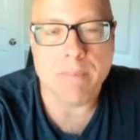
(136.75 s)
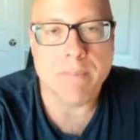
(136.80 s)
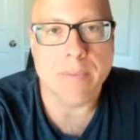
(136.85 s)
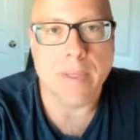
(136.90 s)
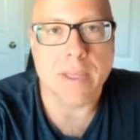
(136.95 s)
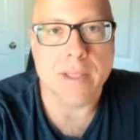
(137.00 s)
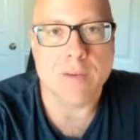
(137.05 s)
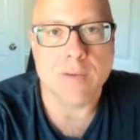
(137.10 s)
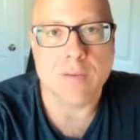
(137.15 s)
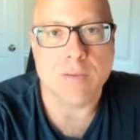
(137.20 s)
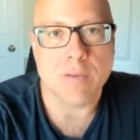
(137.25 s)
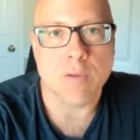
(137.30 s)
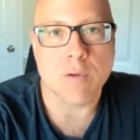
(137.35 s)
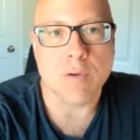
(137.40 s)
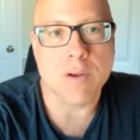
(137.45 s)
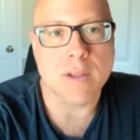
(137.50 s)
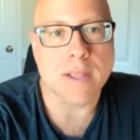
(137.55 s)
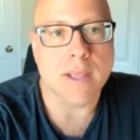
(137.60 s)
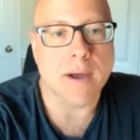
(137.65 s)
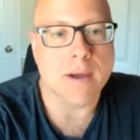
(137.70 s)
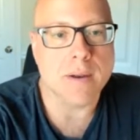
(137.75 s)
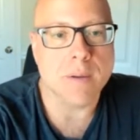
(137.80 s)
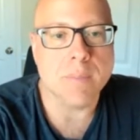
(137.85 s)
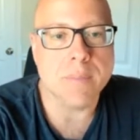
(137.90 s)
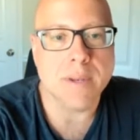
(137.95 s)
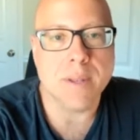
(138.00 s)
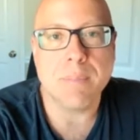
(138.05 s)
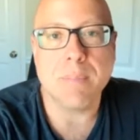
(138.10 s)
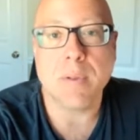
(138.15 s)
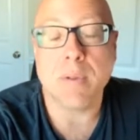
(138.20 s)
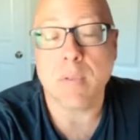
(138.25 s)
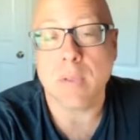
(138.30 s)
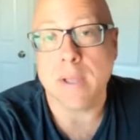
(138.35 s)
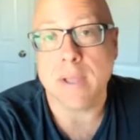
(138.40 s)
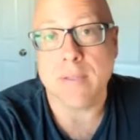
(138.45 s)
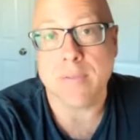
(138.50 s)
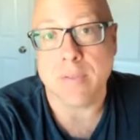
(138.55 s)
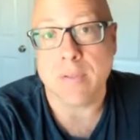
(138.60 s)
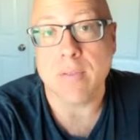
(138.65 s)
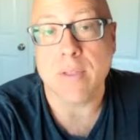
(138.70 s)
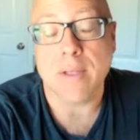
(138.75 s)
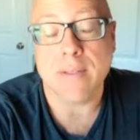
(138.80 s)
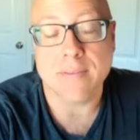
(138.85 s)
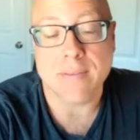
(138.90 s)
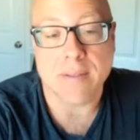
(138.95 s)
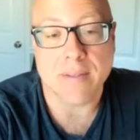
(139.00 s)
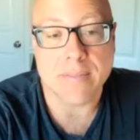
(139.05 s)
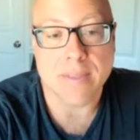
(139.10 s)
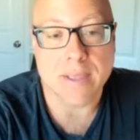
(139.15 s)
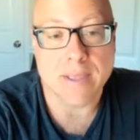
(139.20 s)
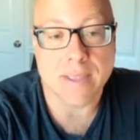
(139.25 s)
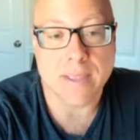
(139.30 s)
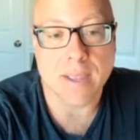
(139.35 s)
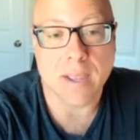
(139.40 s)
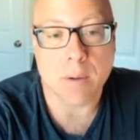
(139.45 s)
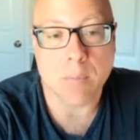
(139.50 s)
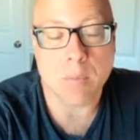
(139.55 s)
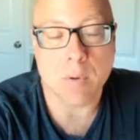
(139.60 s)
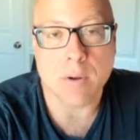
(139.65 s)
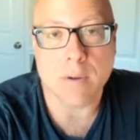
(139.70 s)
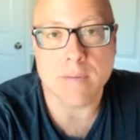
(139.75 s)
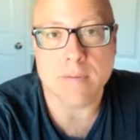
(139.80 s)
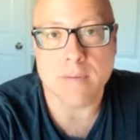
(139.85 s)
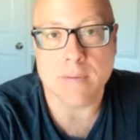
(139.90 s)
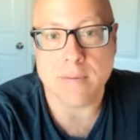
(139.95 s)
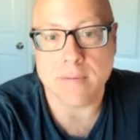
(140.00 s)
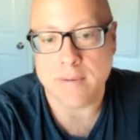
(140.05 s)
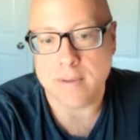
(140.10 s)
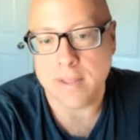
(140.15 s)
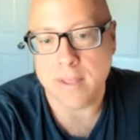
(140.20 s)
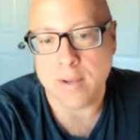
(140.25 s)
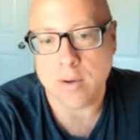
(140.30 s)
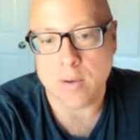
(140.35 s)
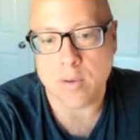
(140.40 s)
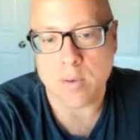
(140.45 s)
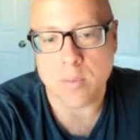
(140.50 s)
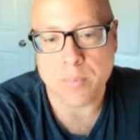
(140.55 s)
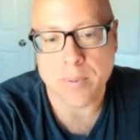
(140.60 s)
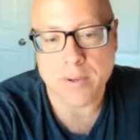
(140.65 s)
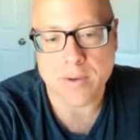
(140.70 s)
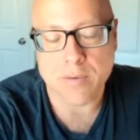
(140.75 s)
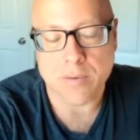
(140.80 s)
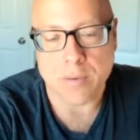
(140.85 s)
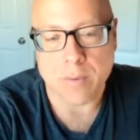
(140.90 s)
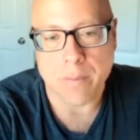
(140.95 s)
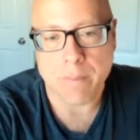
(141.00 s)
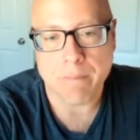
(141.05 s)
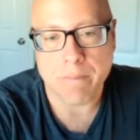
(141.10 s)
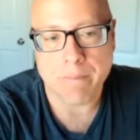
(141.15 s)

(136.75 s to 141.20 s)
and just learning how to manipulate the lens on that camera to get a good picture.